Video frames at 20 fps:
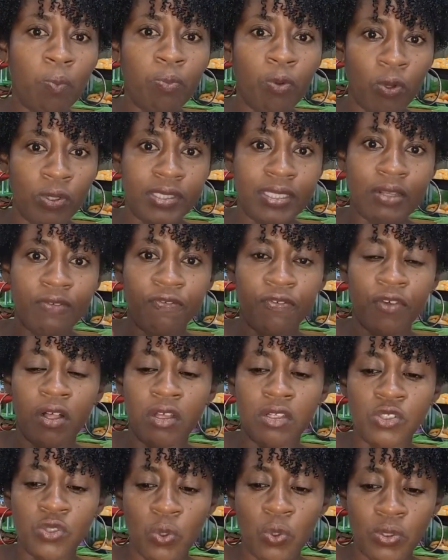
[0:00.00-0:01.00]
bought it for
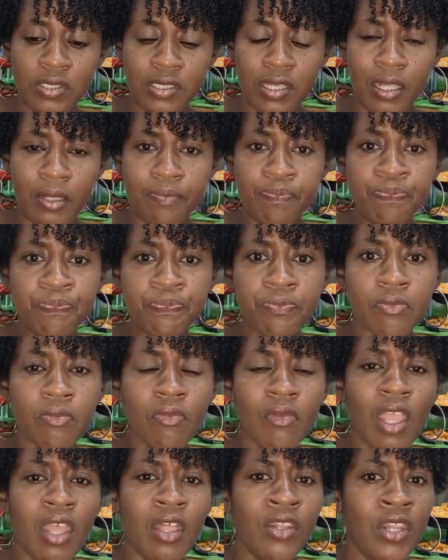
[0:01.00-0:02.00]
her daughter.
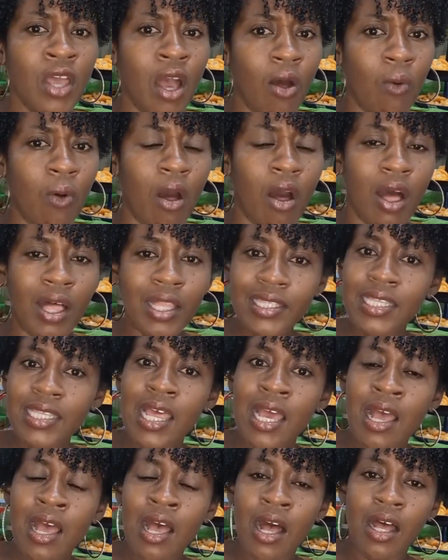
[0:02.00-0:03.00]
Now
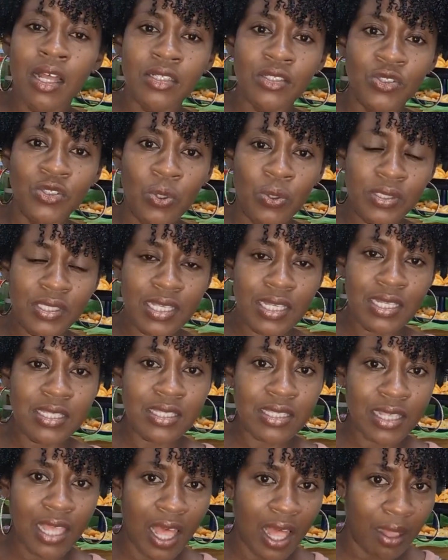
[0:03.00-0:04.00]
on her daughter's
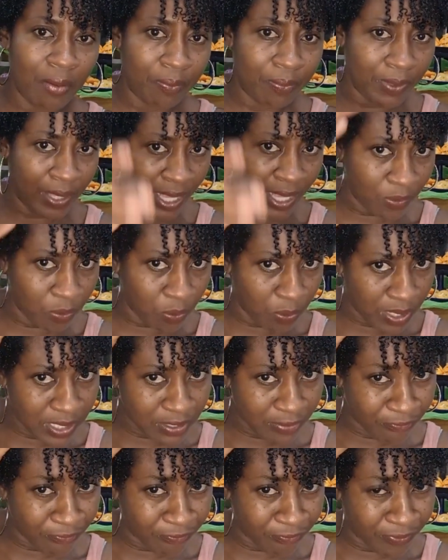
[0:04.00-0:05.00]
scalp, it
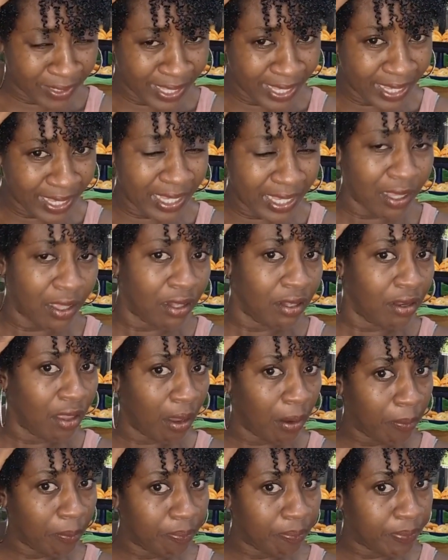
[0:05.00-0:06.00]
was flaking a
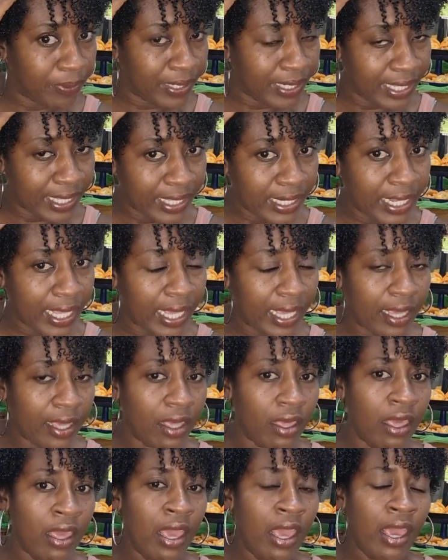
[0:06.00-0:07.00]
lot, bleeding,
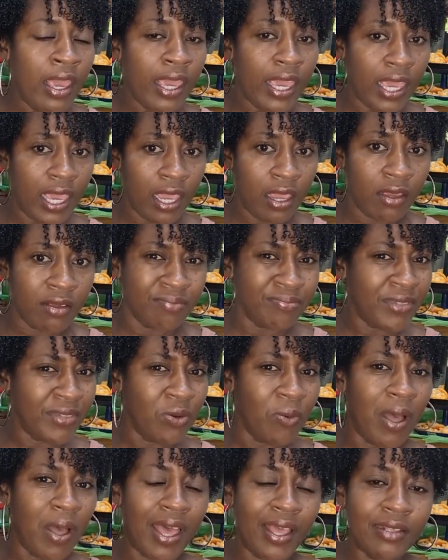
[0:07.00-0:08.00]

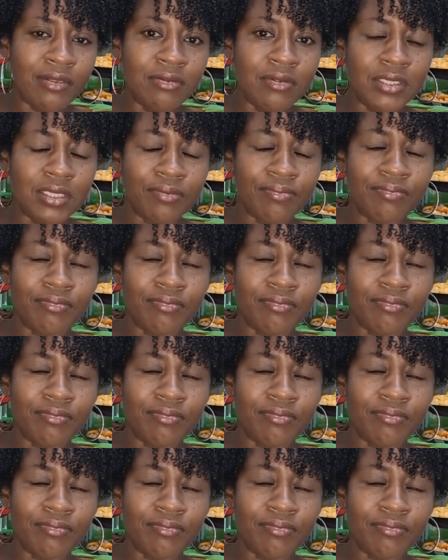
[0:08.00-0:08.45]
and